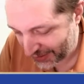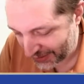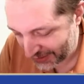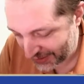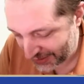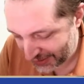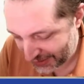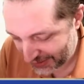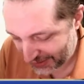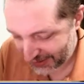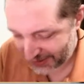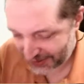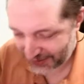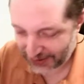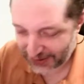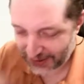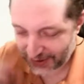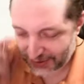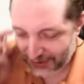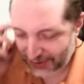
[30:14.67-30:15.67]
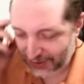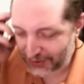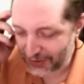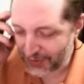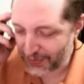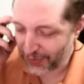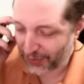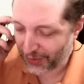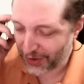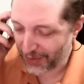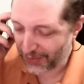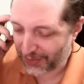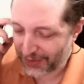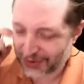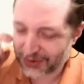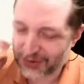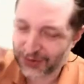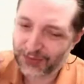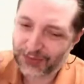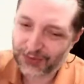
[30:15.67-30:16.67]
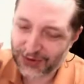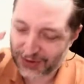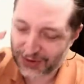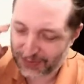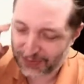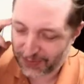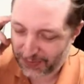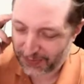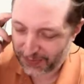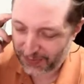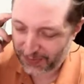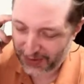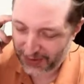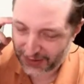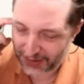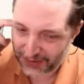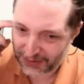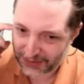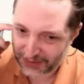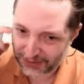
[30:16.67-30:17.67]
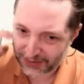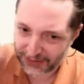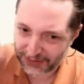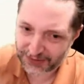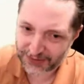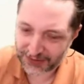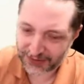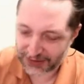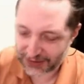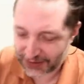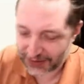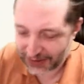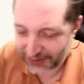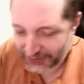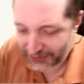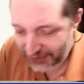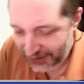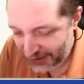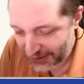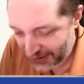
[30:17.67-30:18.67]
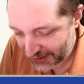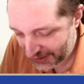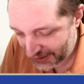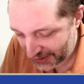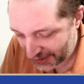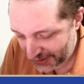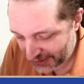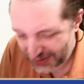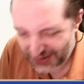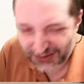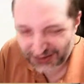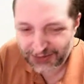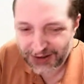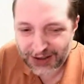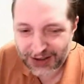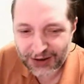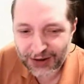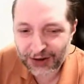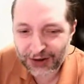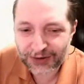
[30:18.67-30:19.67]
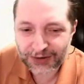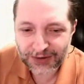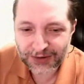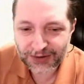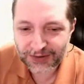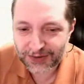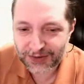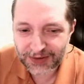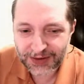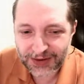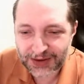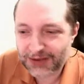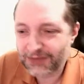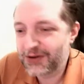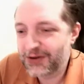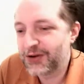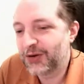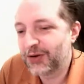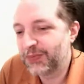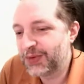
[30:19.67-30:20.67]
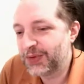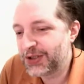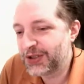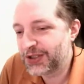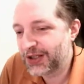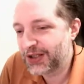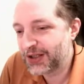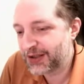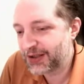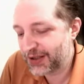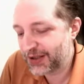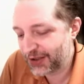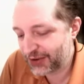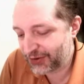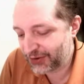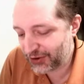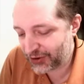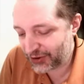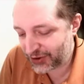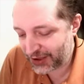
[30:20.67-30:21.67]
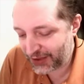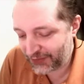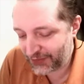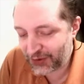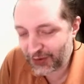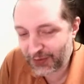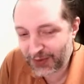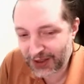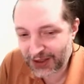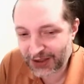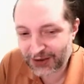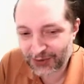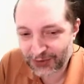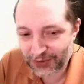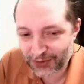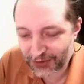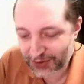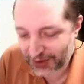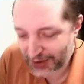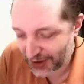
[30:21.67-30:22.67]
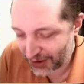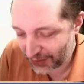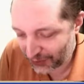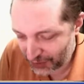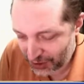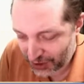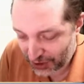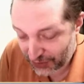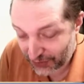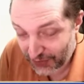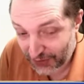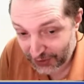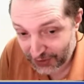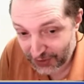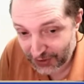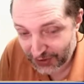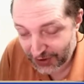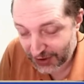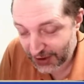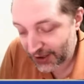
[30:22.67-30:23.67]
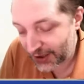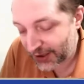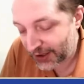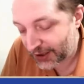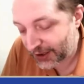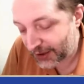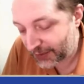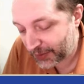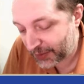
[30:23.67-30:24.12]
better, I feel. They will not pitch anything, so you just give dominate and draw a card, which is very good. But then you don't really need a red.